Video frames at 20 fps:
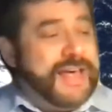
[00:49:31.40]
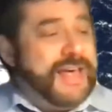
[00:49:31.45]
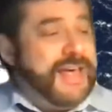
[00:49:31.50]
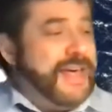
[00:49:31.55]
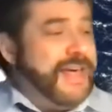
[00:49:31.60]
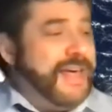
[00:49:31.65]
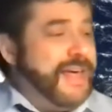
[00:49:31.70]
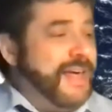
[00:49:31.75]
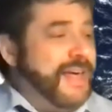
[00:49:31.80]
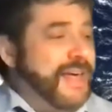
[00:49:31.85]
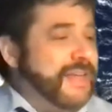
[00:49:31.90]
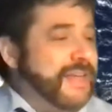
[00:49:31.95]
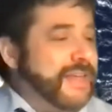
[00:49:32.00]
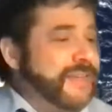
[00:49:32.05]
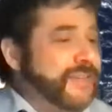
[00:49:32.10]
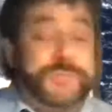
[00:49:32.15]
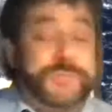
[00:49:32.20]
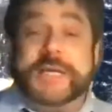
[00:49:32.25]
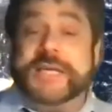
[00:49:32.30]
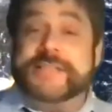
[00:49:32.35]
uh,
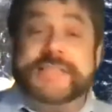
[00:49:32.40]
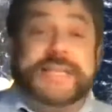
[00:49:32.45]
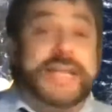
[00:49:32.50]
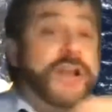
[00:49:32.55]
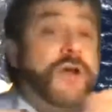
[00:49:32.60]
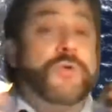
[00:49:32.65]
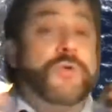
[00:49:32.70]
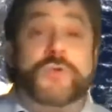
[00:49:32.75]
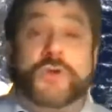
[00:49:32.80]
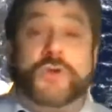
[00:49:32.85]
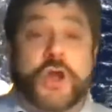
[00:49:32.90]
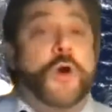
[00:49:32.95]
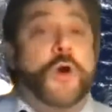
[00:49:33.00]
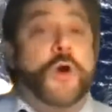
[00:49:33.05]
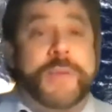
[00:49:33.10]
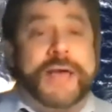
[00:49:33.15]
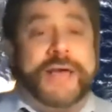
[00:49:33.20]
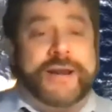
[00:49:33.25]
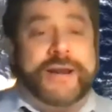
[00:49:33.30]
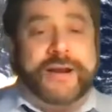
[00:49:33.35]
just because they don't know
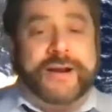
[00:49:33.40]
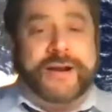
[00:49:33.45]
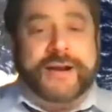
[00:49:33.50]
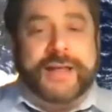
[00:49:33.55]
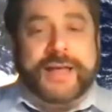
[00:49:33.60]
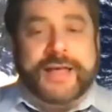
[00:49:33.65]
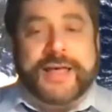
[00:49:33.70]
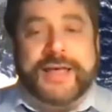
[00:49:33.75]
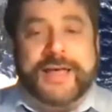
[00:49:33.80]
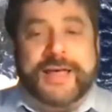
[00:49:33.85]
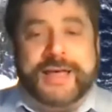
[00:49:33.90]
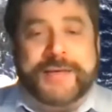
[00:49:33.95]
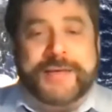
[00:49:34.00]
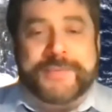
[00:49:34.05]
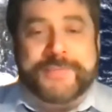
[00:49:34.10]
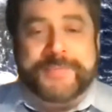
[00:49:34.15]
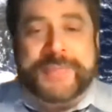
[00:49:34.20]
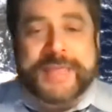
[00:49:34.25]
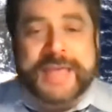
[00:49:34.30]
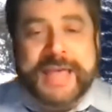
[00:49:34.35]
better,
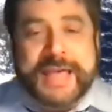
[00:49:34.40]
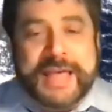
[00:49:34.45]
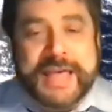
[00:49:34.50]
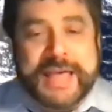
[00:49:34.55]
um,